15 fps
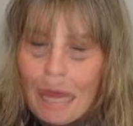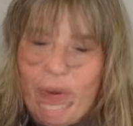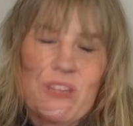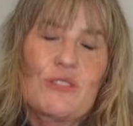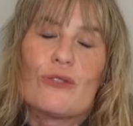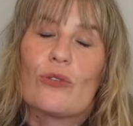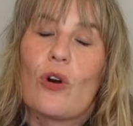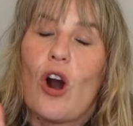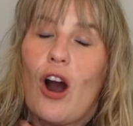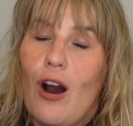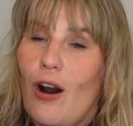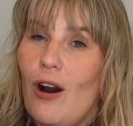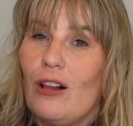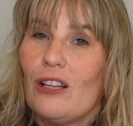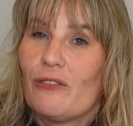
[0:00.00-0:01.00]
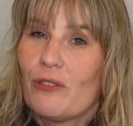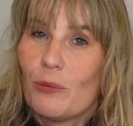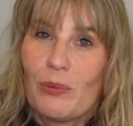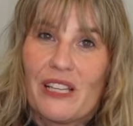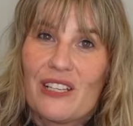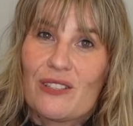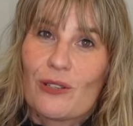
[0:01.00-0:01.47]
went through all of the
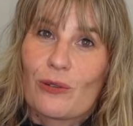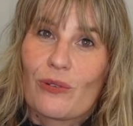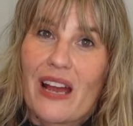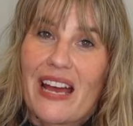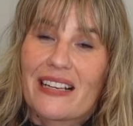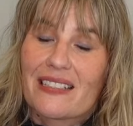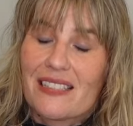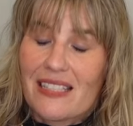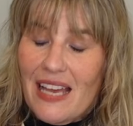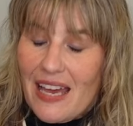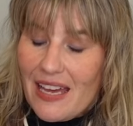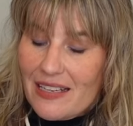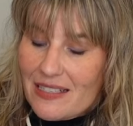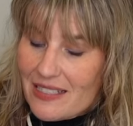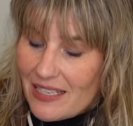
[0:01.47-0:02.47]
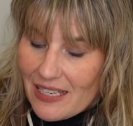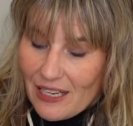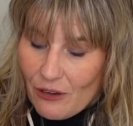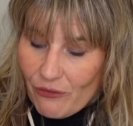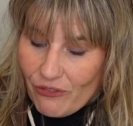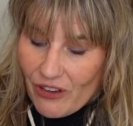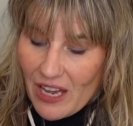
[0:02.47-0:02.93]
blazer racks and
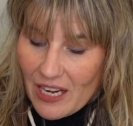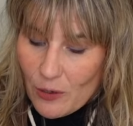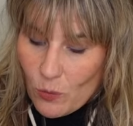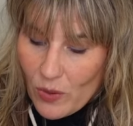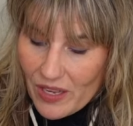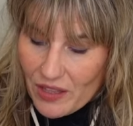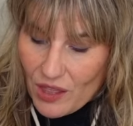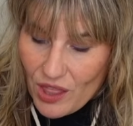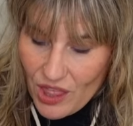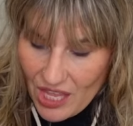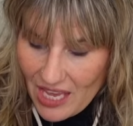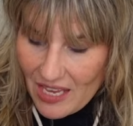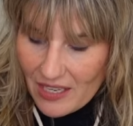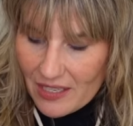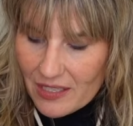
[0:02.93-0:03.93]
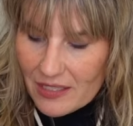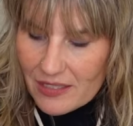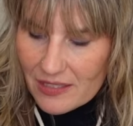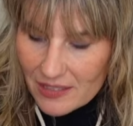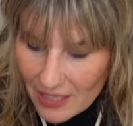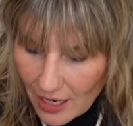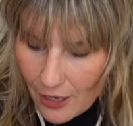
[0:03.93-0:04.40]
didn't find one thing.
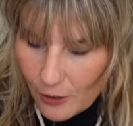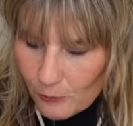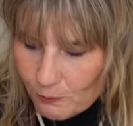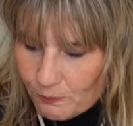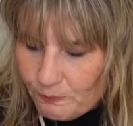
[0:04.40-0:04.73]
So